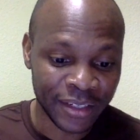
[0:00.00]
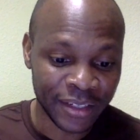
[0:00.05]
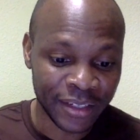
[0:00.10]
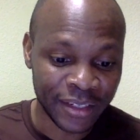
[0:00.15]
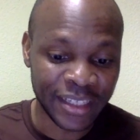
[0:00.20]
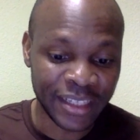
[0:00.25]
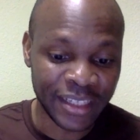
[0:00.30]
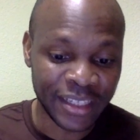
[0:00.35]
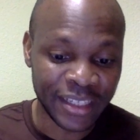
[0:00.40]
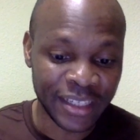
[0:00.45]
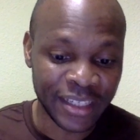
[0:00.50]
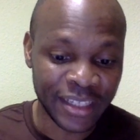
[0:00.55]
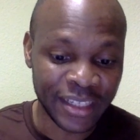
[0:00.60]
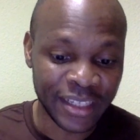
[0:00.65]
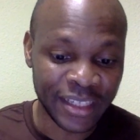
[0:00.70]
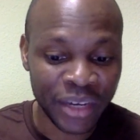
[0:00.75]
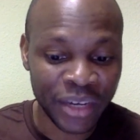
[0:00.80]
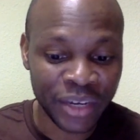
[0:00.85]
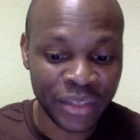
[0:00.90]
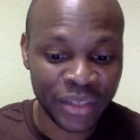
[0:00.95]
natural
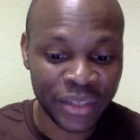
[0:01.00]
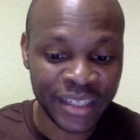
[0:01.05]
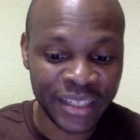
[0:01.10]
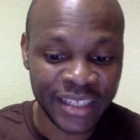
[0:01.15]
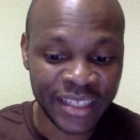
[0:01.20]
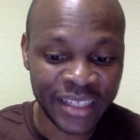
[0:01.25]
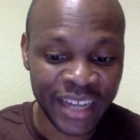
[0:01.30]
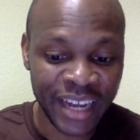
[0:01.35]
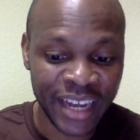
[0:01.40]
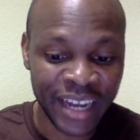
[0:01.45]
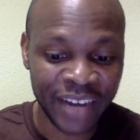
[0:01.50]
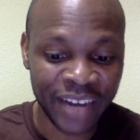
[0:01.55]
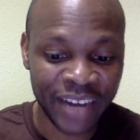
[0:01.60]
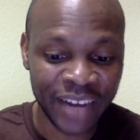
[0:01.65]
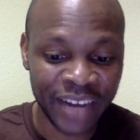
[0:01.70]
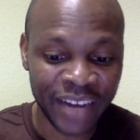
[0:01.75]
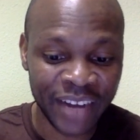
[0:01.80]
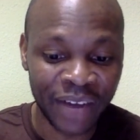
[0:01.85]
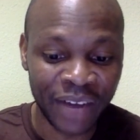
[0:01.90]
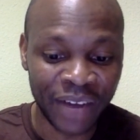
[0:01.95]
heritage have
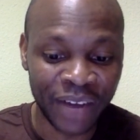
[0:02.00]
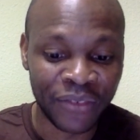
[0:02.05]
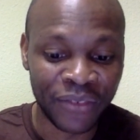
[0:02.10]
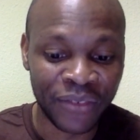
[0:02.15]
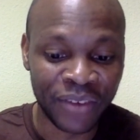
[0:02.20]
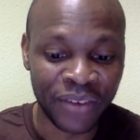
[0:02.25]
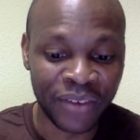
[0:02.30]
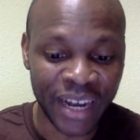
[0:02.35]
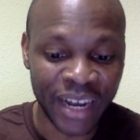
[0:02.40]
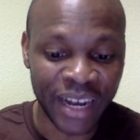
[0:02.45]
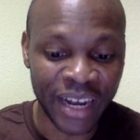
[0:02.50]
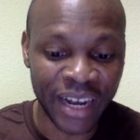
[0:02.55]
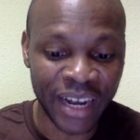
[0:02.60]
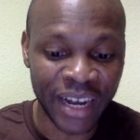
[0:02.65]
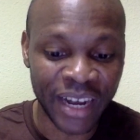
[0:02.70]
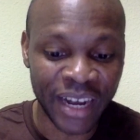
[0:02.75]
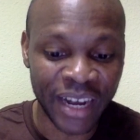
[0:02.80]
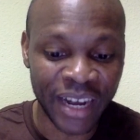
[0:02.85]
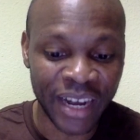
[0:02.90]
a value